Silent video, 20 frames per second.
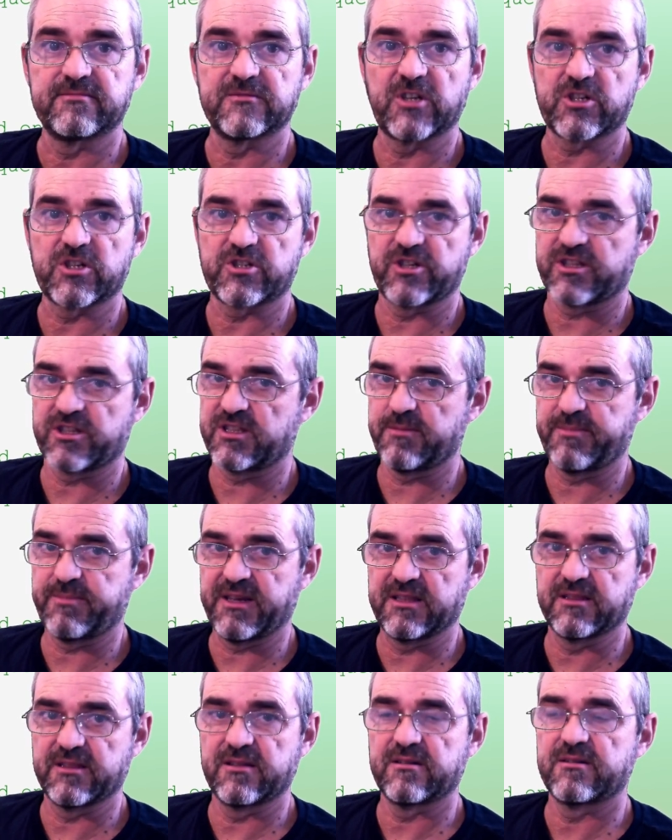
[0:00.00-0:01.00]
does not
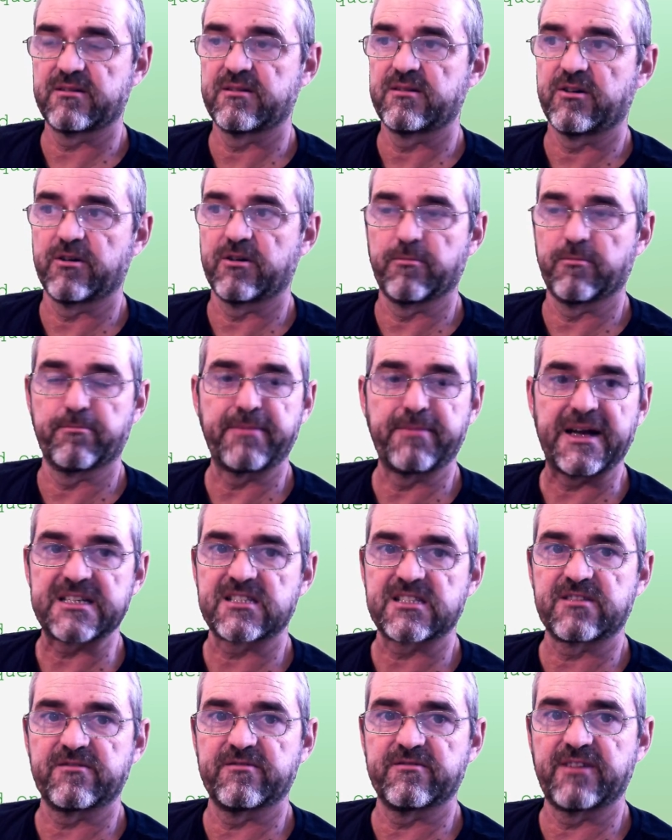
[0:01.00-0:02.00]
depend on
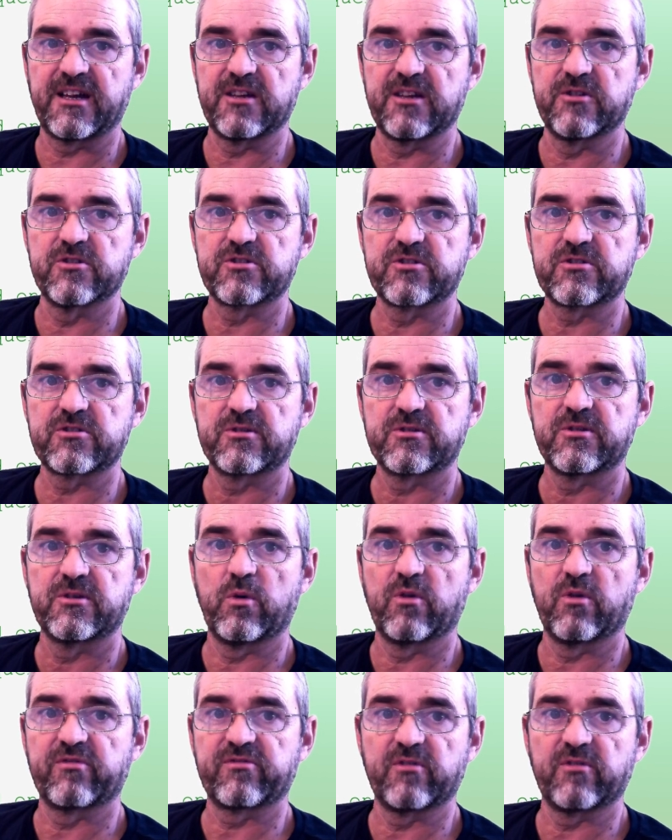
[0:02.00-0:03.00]
past values
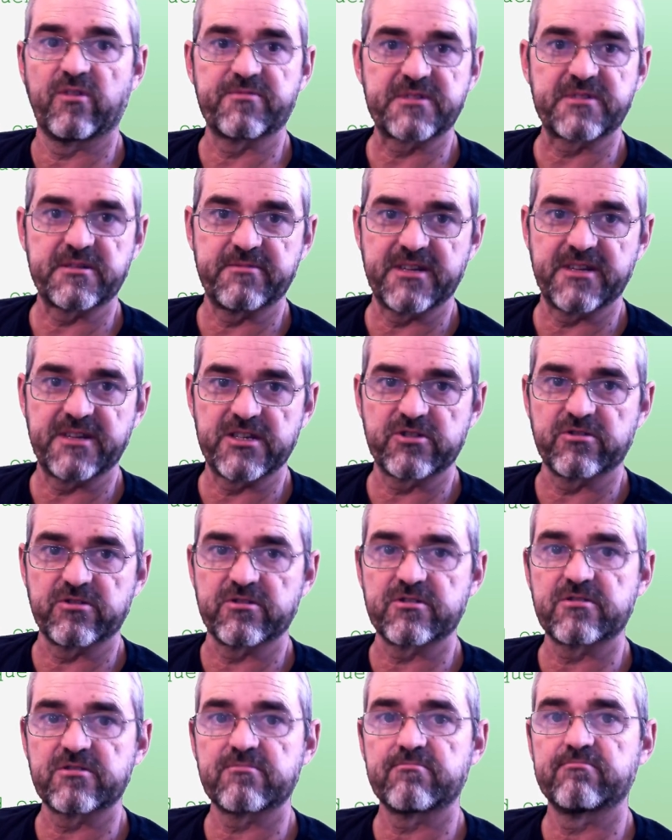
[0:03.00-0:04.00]
of
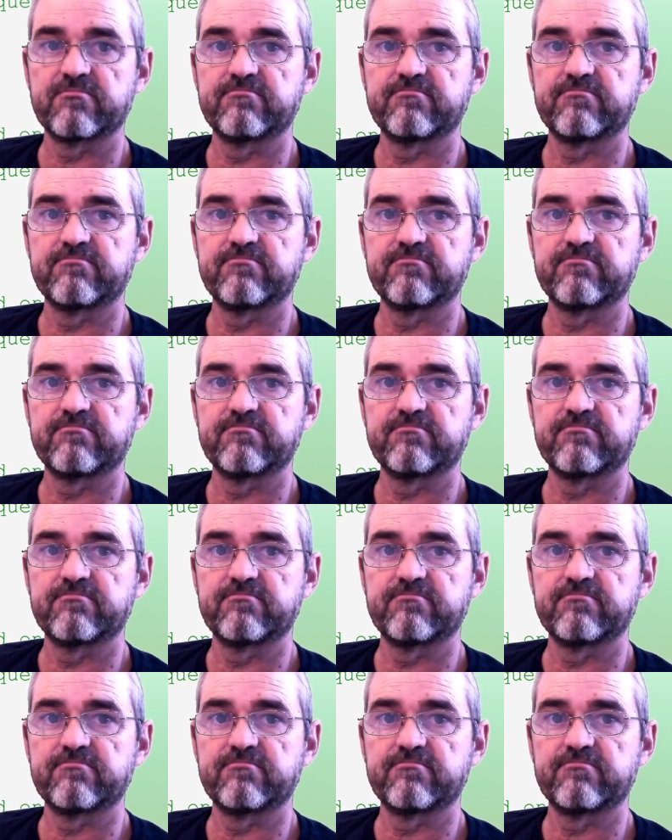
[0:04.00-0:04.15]
observations.